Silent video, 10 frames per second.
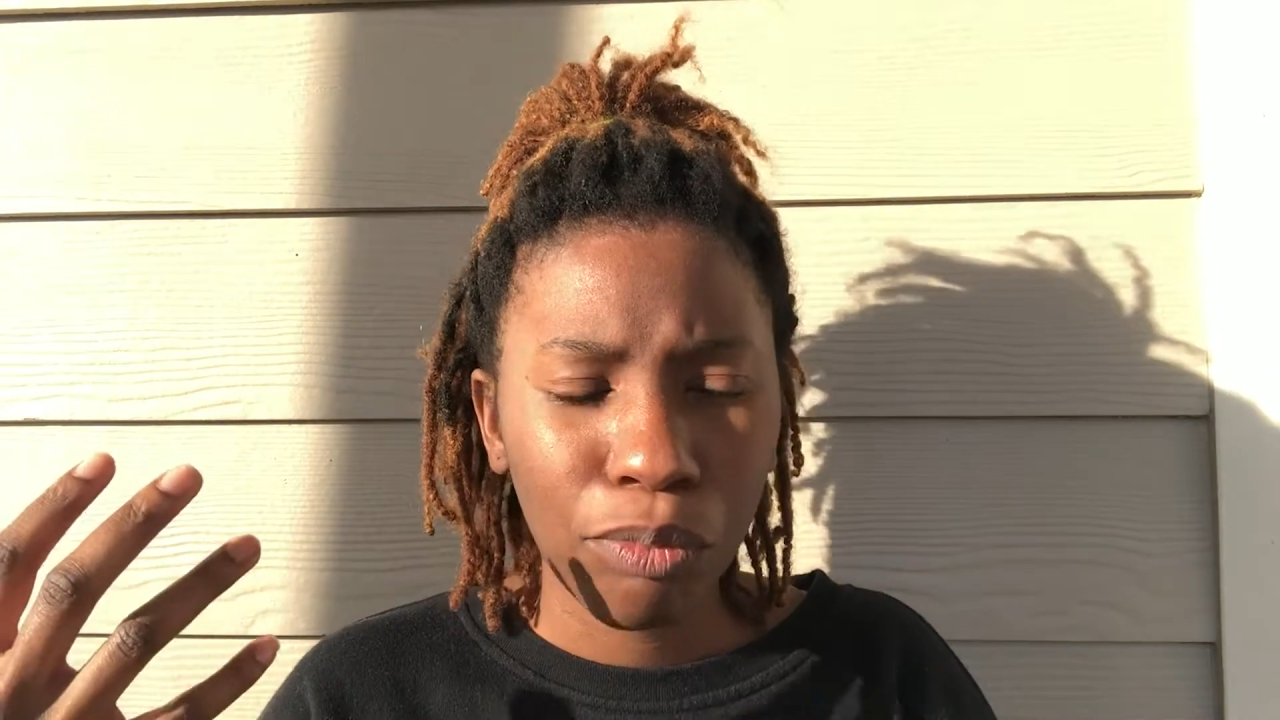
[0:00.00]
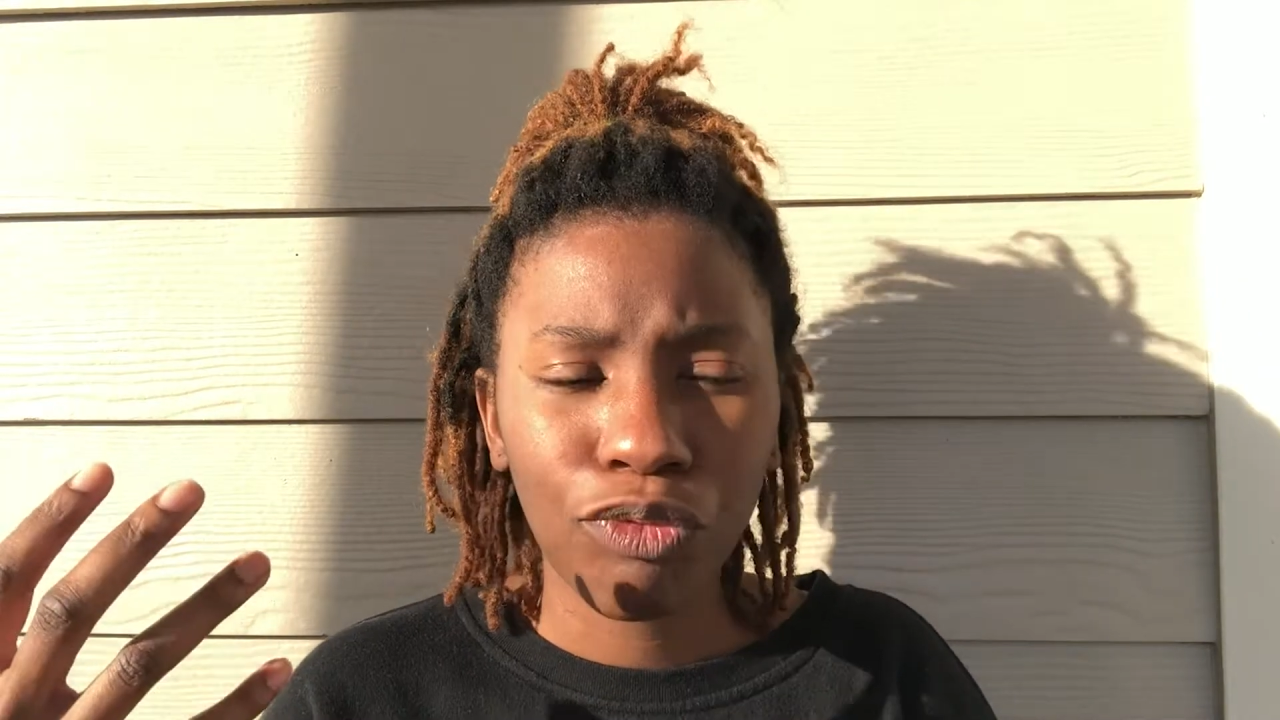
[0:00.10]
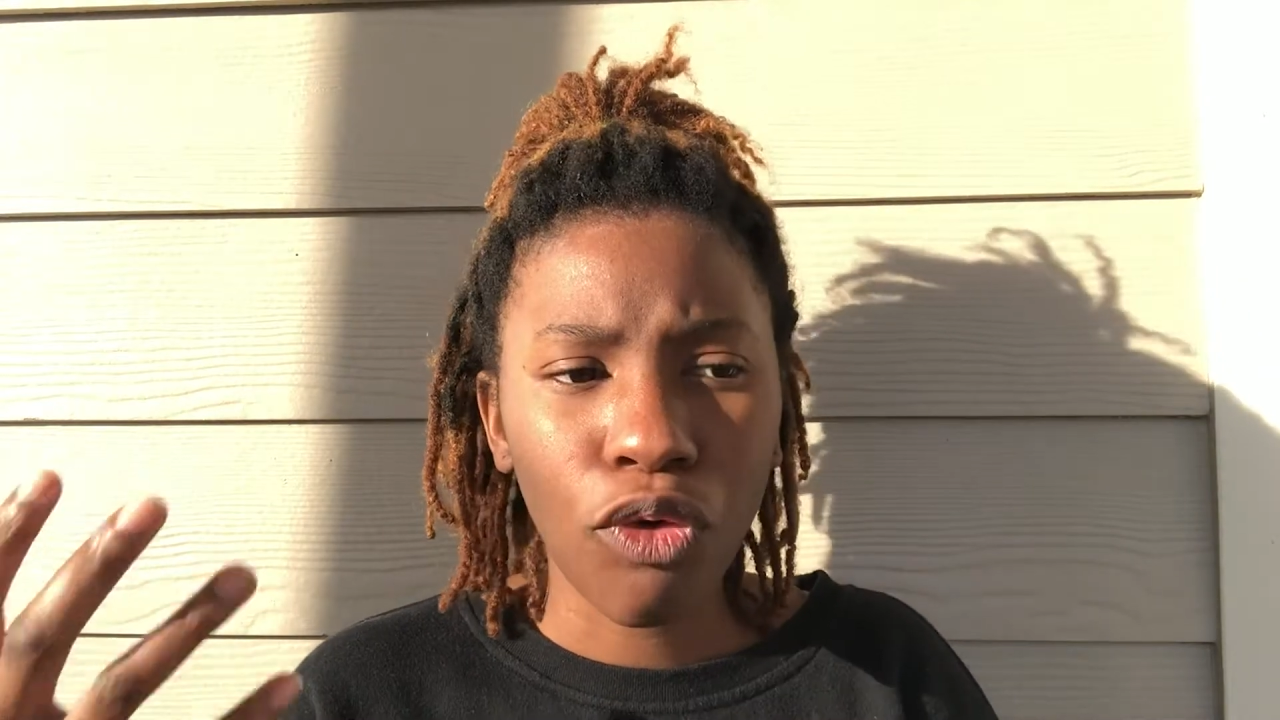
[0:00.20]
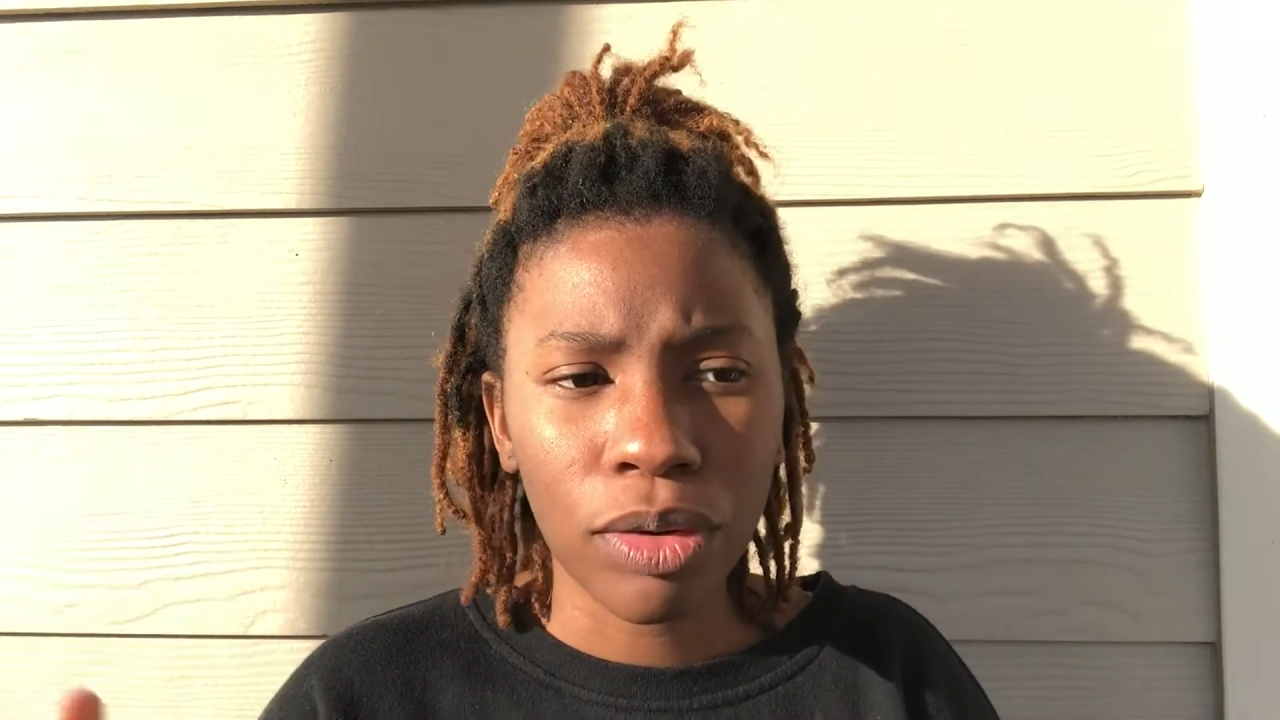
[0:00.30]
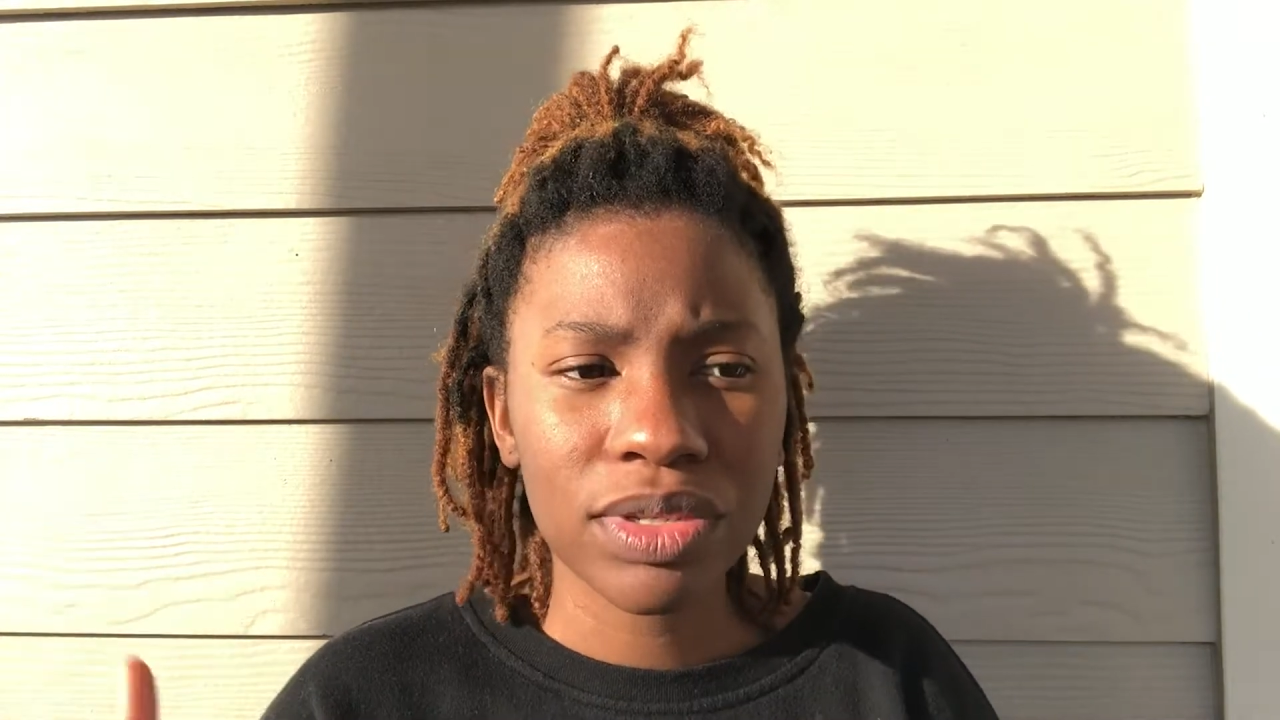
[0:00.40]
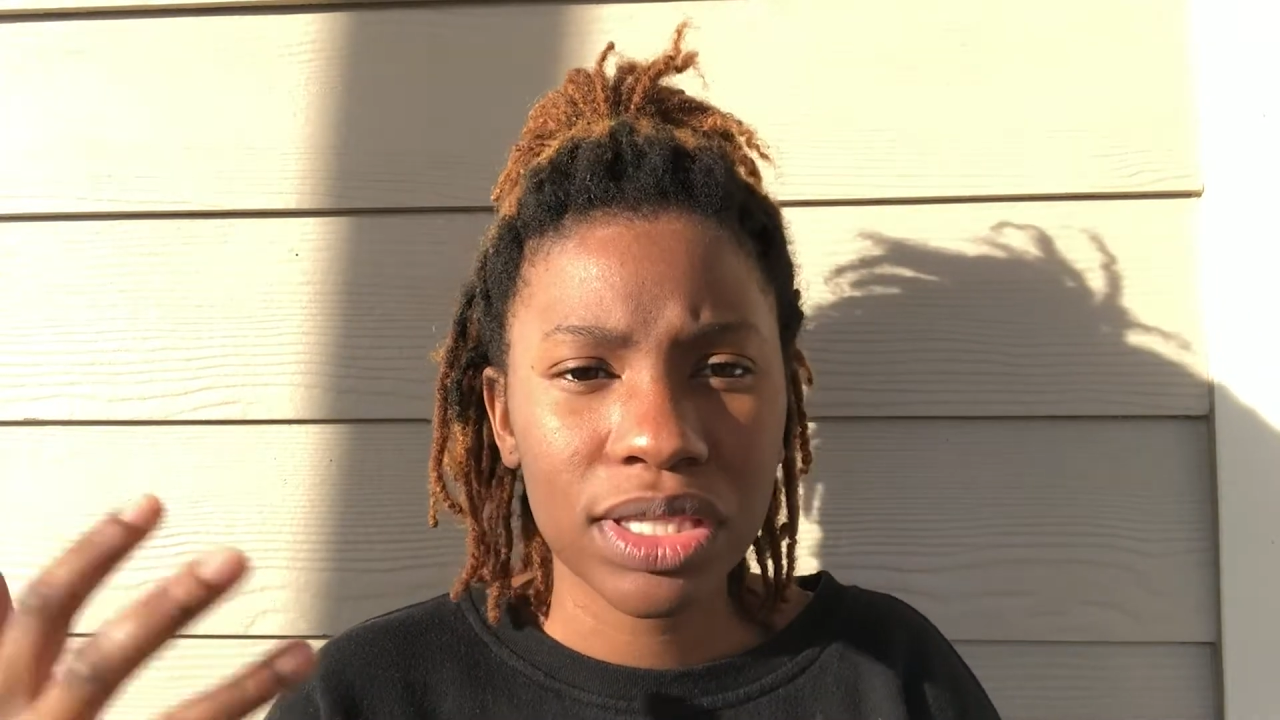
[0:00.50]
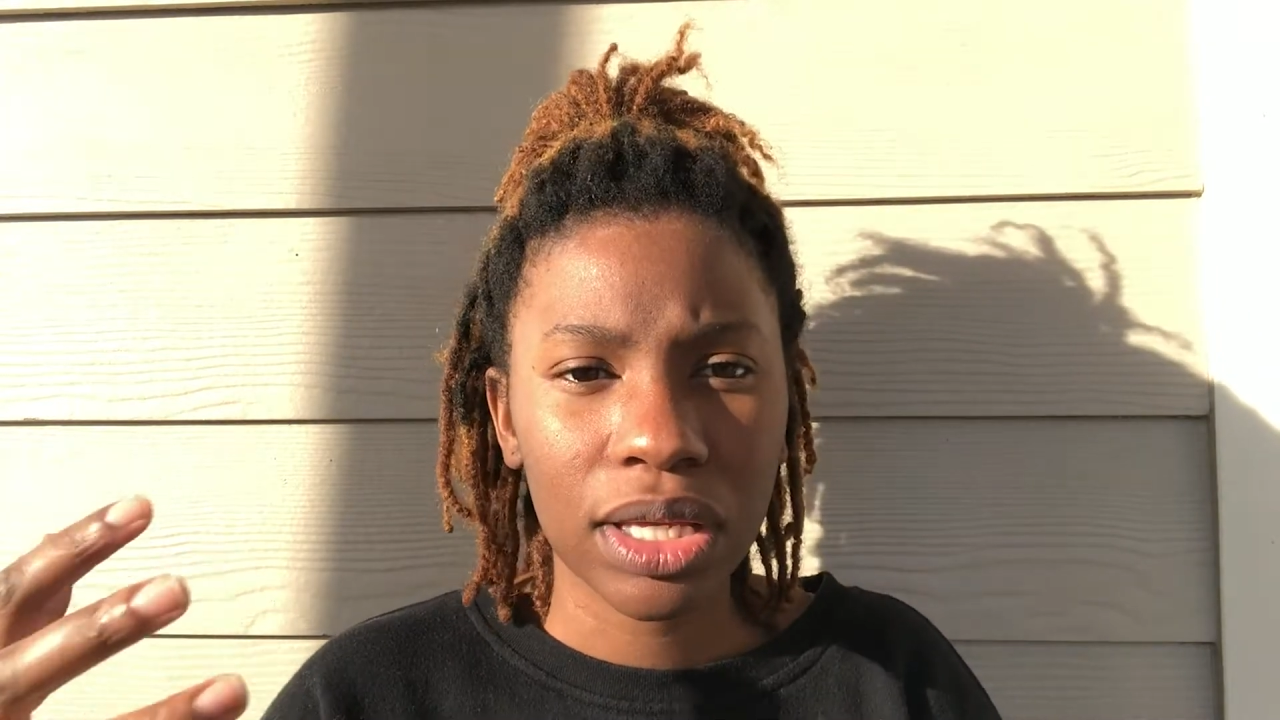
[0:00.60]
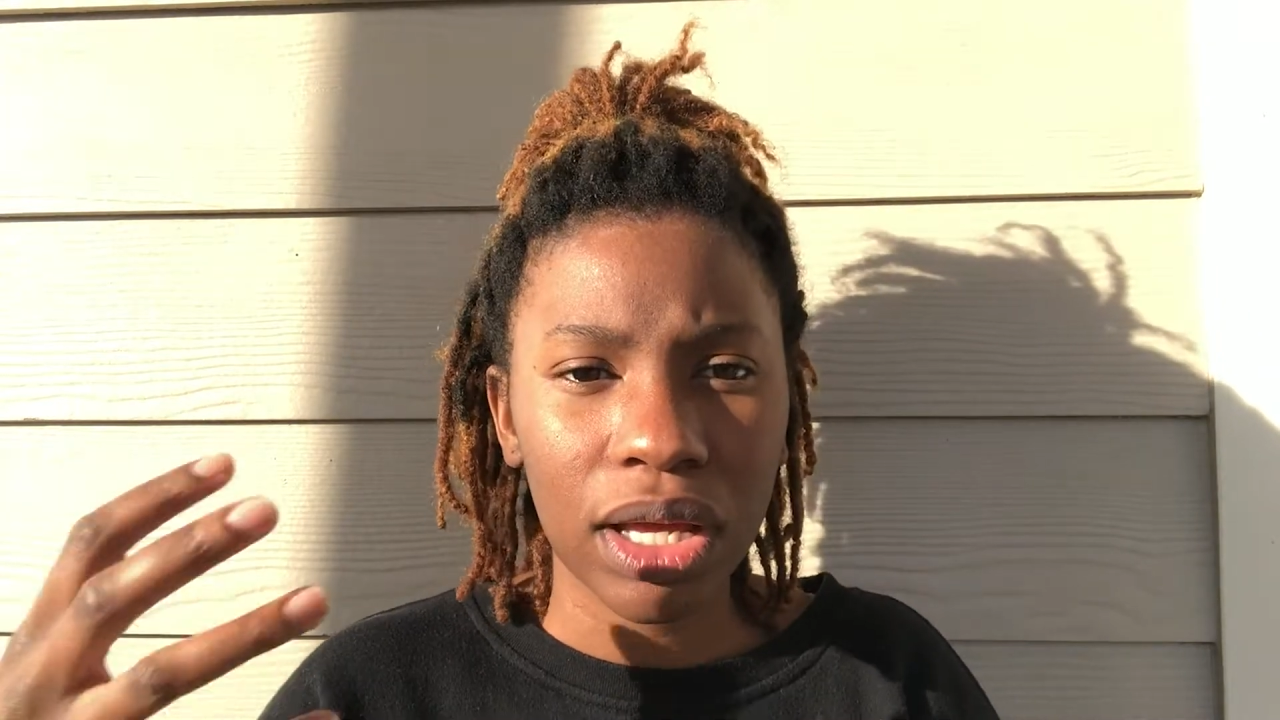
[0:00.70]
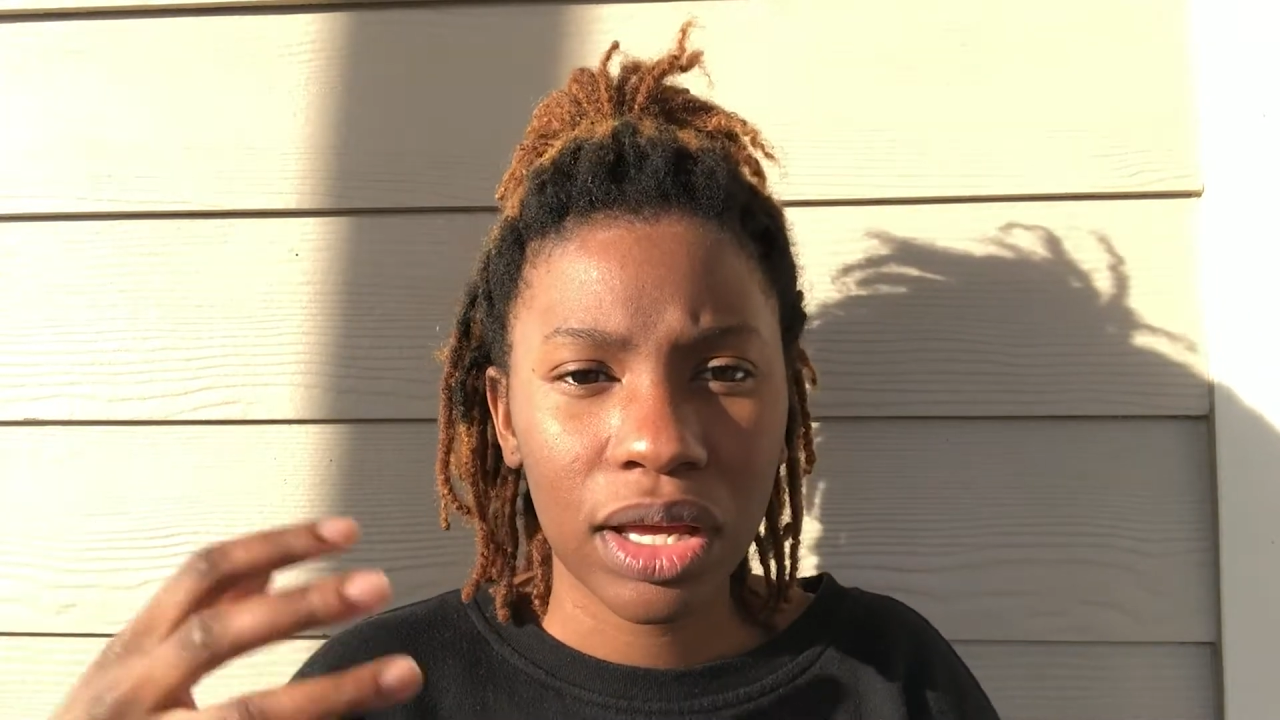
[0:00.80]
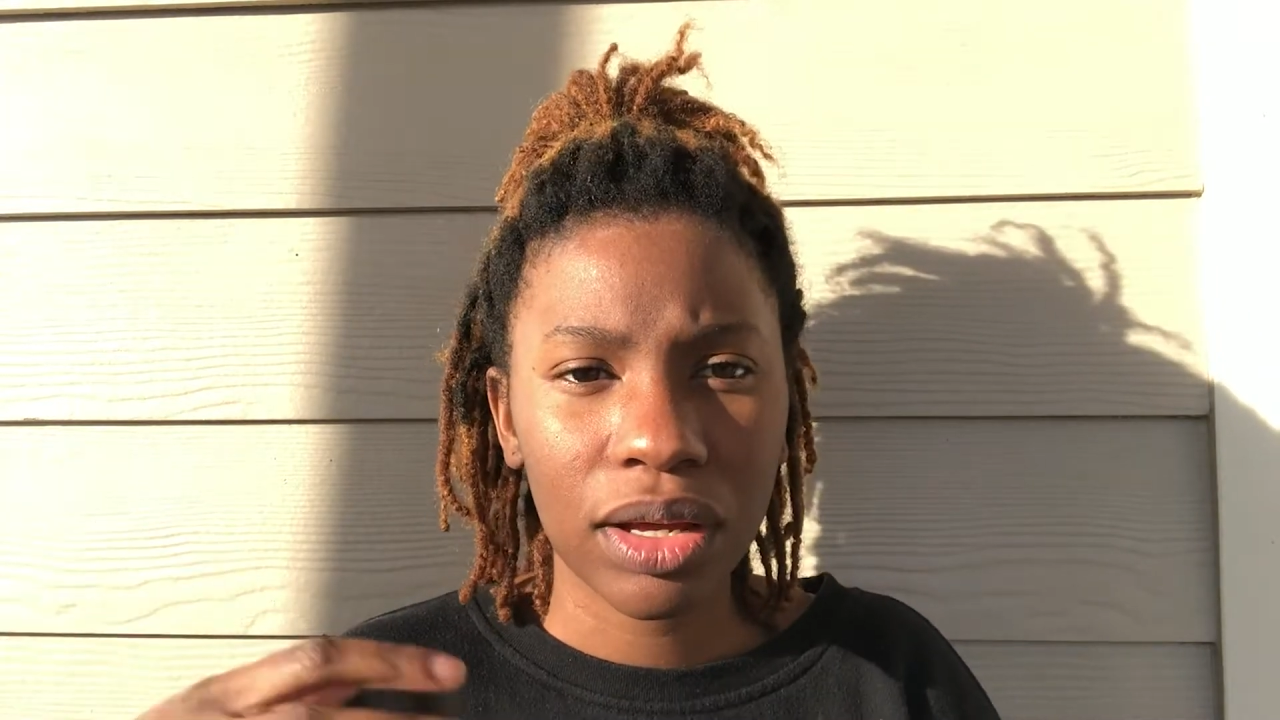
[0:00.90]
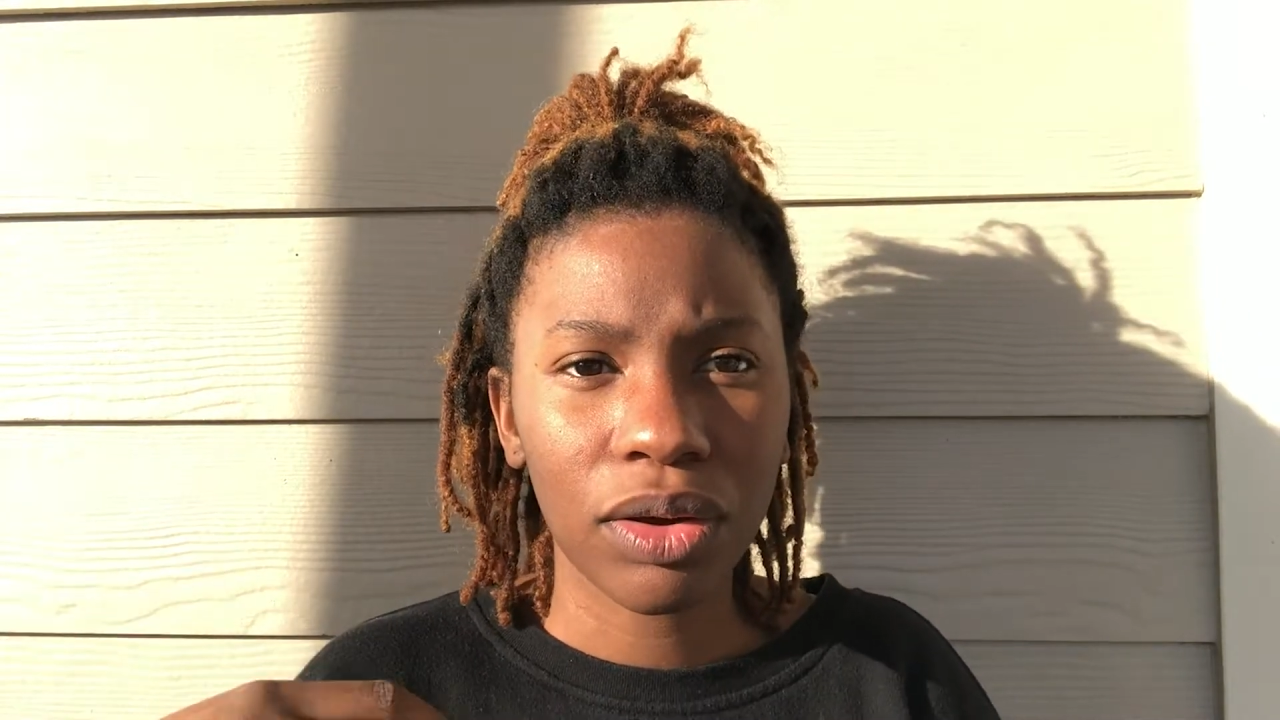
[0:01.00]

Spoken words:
forms the